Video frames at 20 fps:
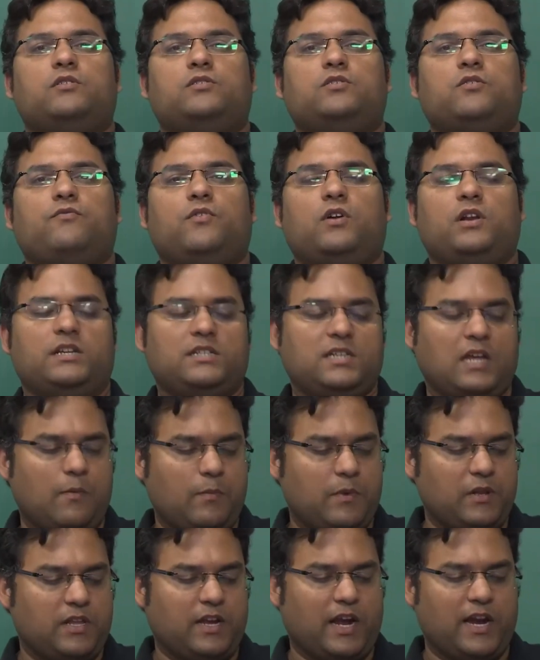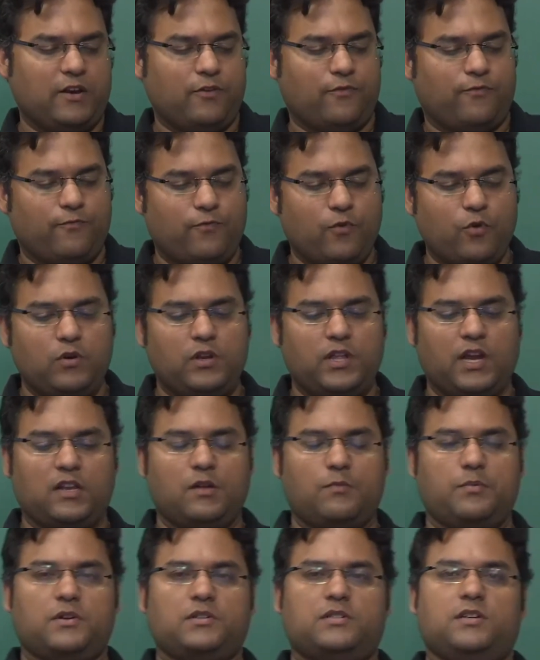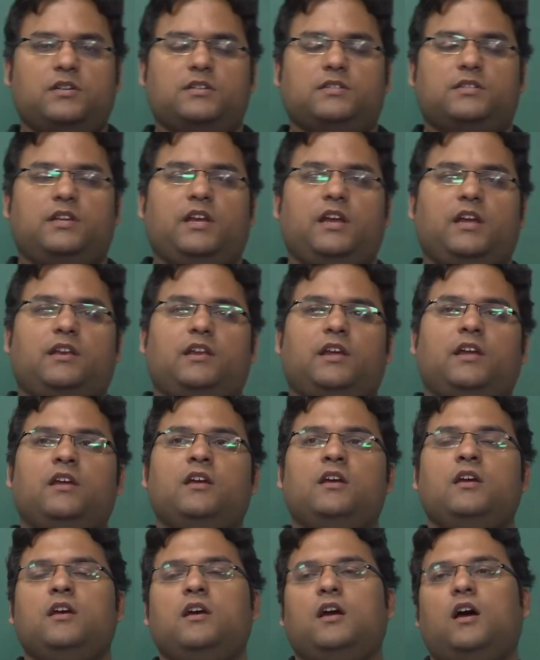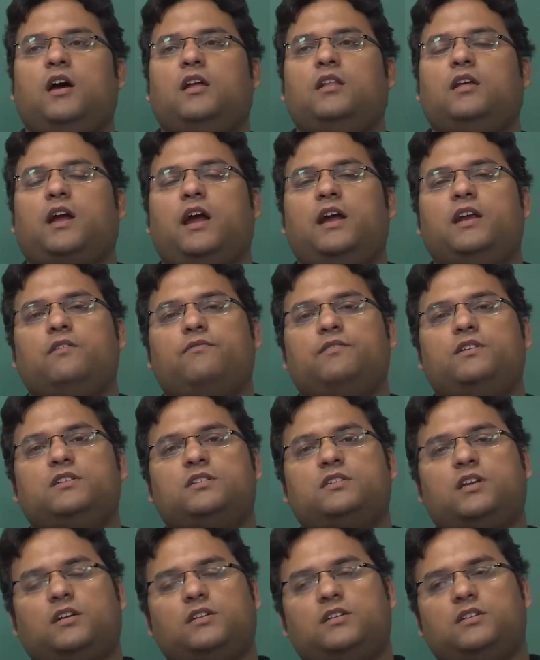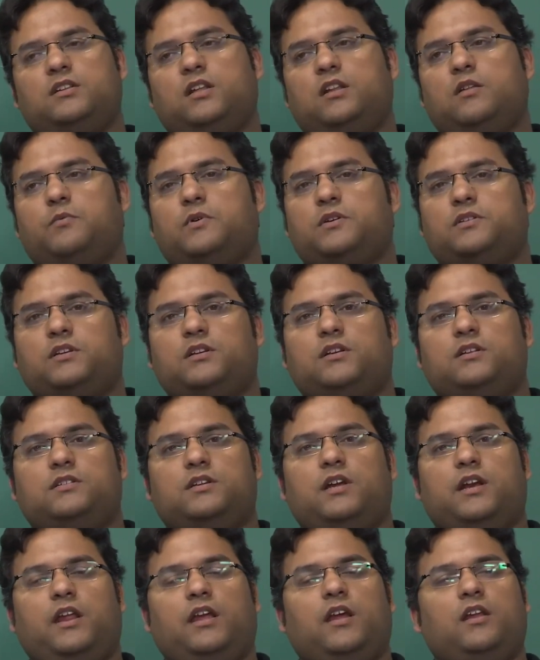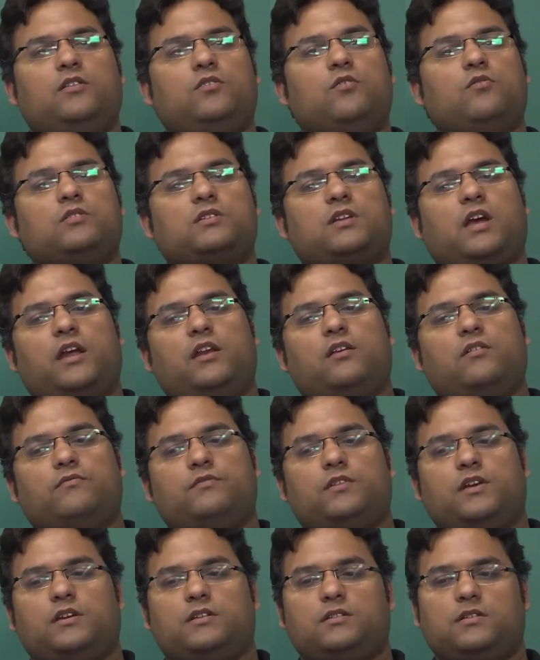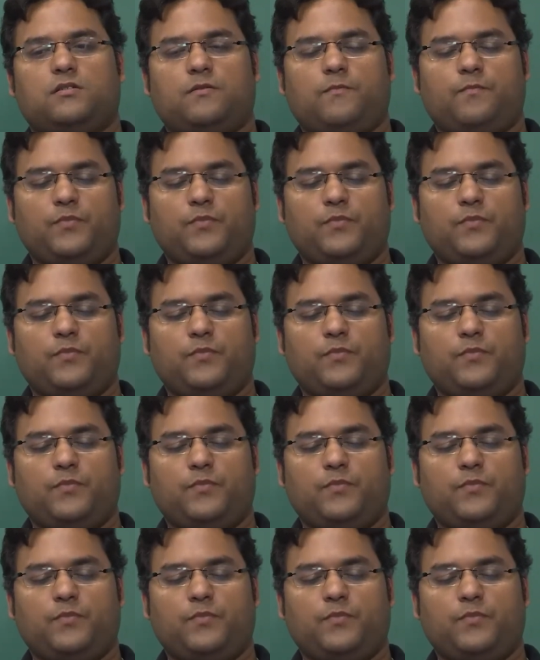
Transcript: So, for example, the kind of food that the person is eating, the kind of instruction that the person is getting, and those kind of things.